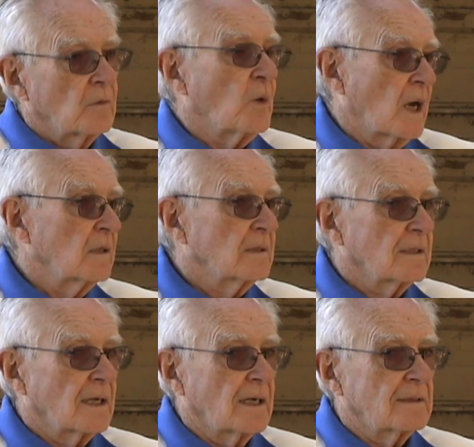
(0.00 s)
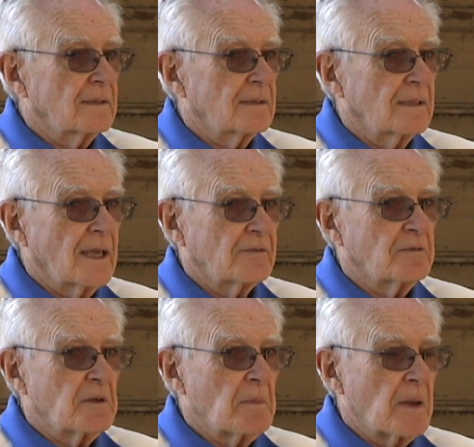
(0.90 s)
Well, you have
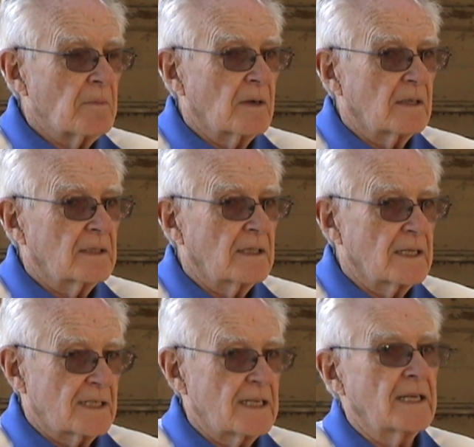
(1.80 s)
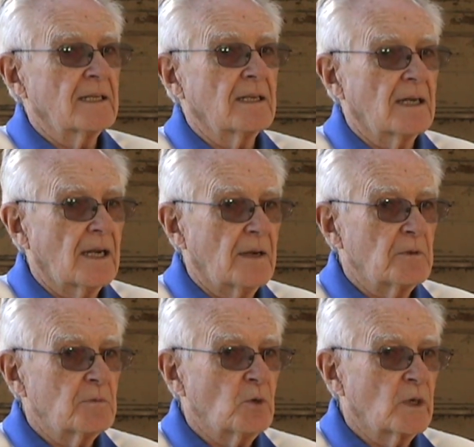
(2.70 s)
to remember, let's see, I
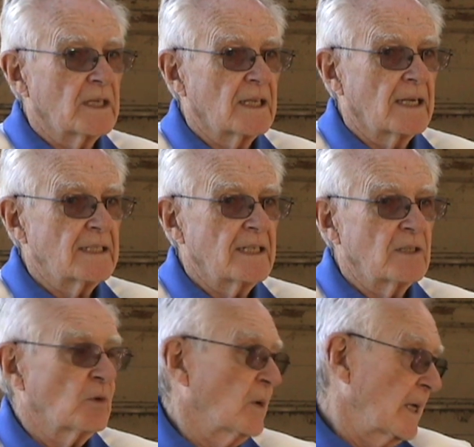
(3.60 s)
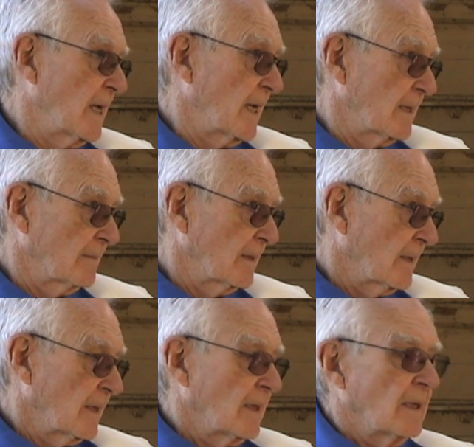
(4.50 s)
was born in 1928,
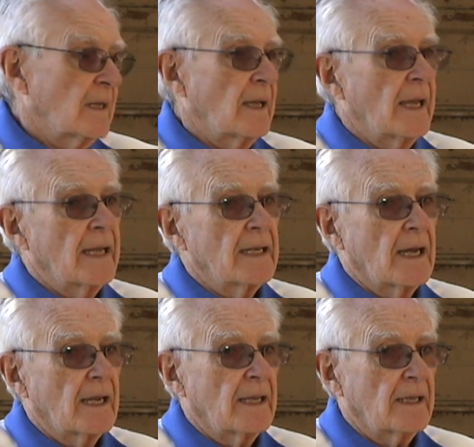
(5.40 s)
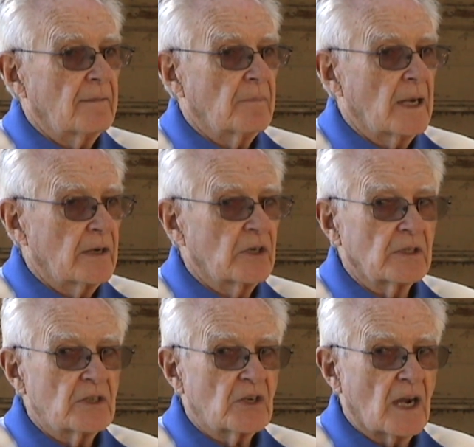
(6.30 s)
and my
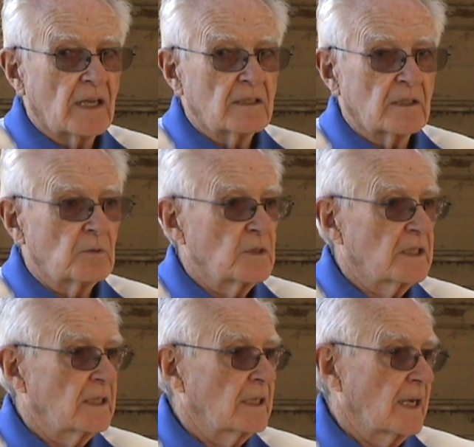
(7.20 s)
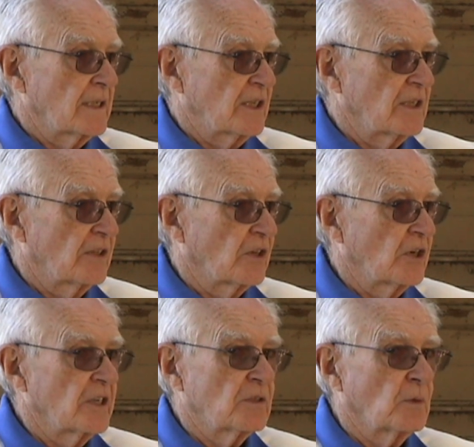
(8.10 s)
early childhood was in the
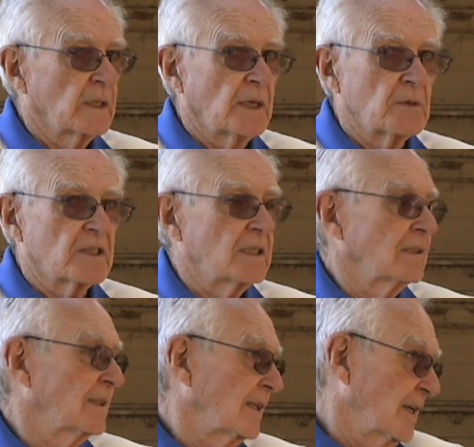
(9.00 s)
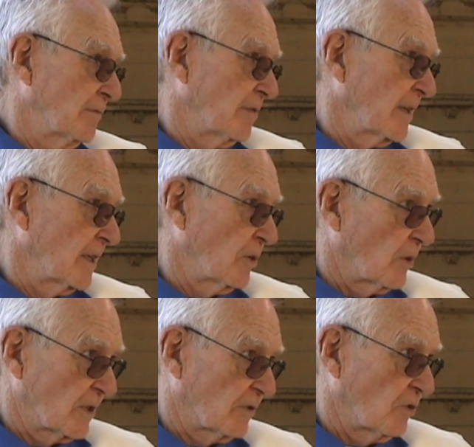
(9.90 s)
1930s when they were still delivering in
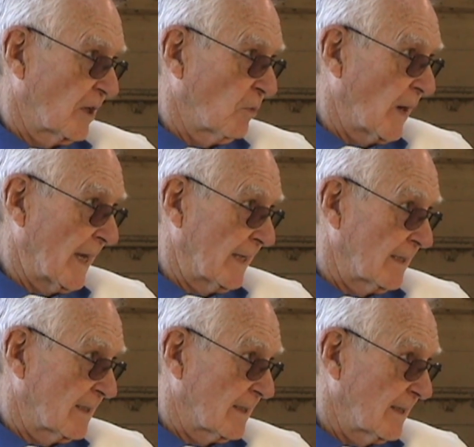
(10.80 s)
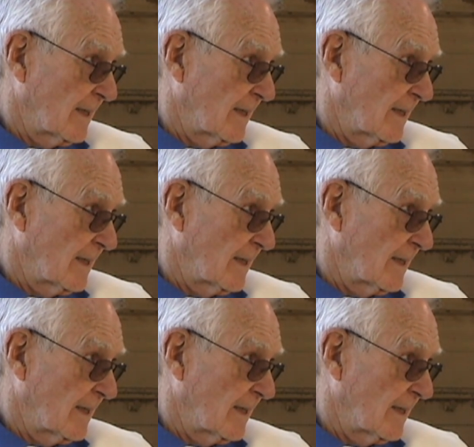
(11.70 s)
horse-drawn wagons.